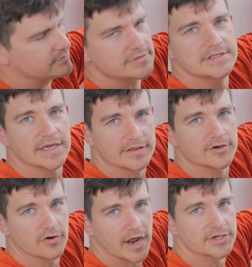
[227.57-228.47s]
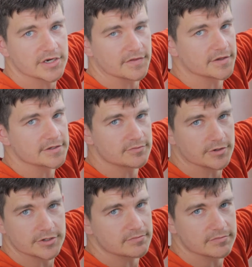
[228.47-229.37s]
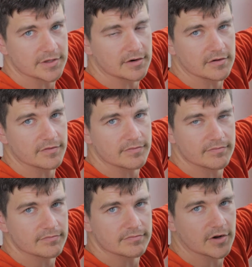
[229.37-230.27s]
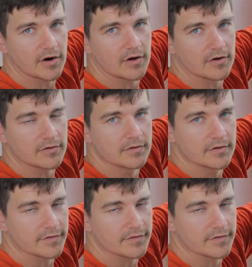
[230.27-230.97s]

set the direction on this, which they're all